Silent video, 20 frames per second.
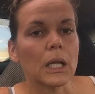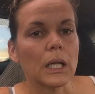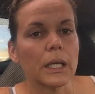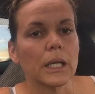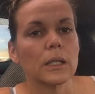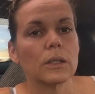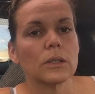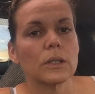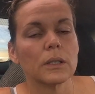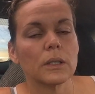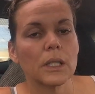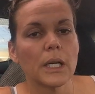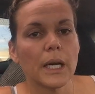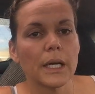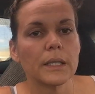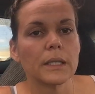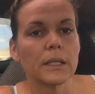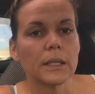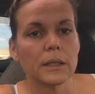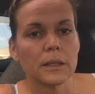cling to the
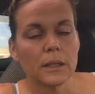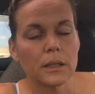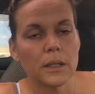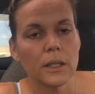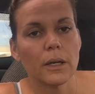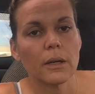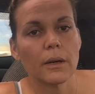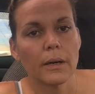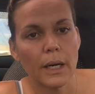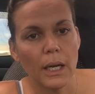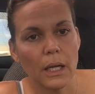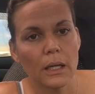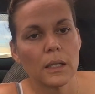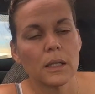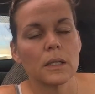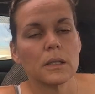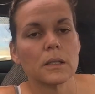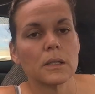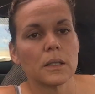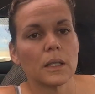idea that there are
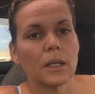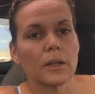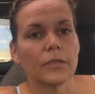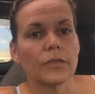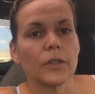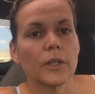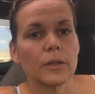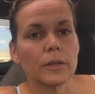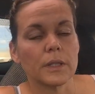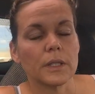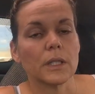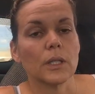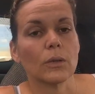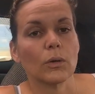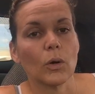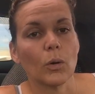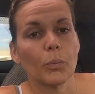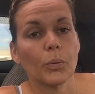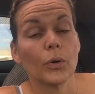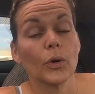aliens if there's
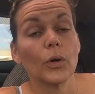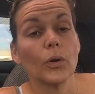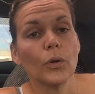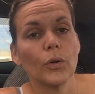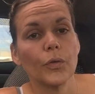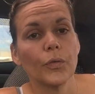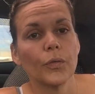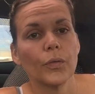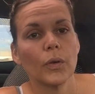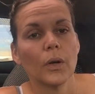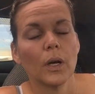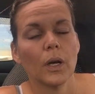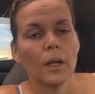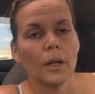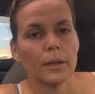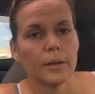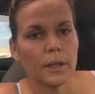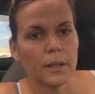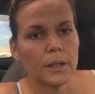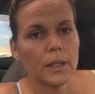zero proof
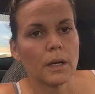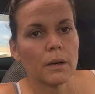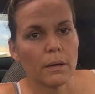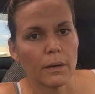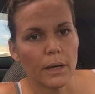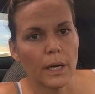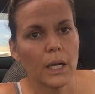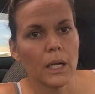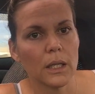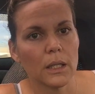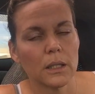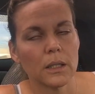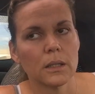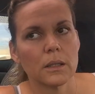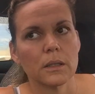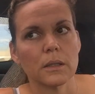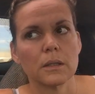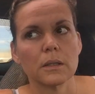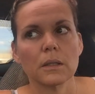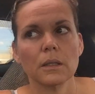that there are
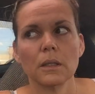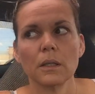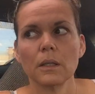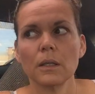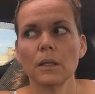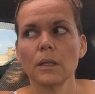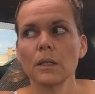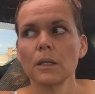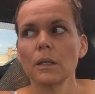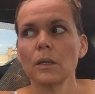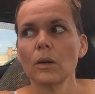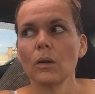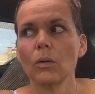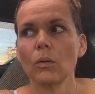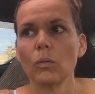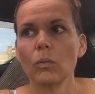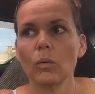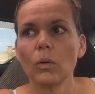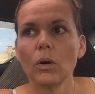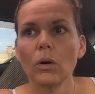aliens?
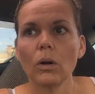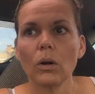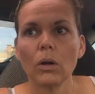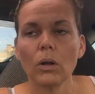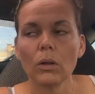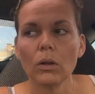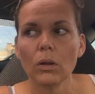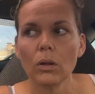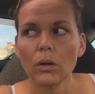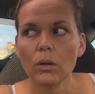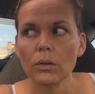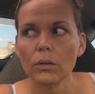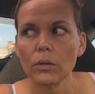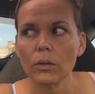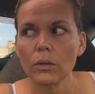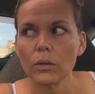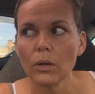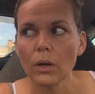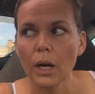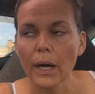Well,
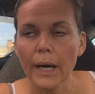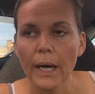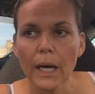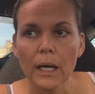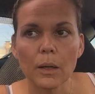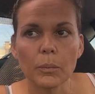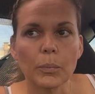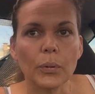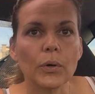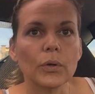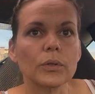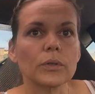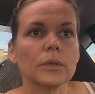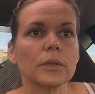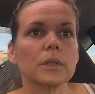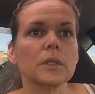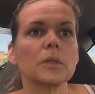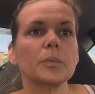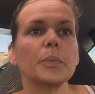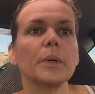I had a
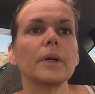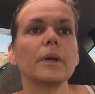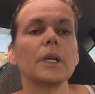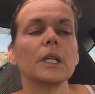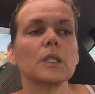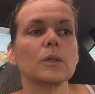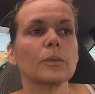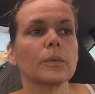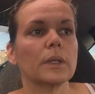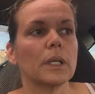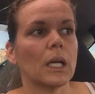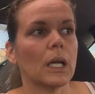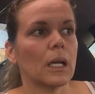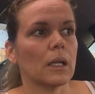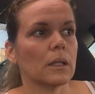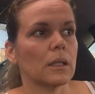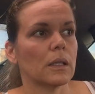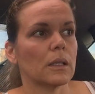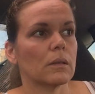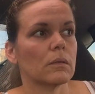personal experience with an
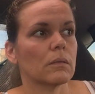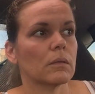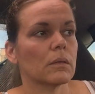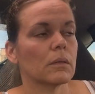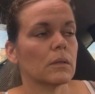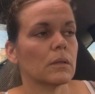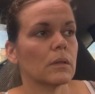alien.